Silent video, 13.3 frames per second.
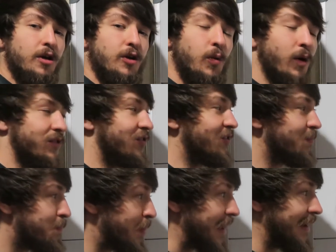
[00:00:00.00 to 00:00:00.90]
you are
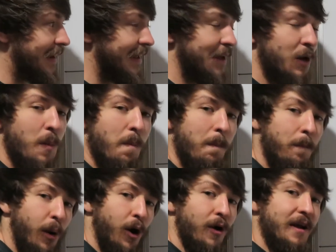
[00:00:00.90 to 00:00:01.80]
spending
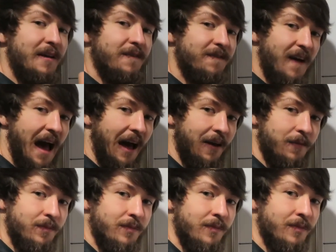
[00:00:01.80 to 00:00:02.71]
burning fat.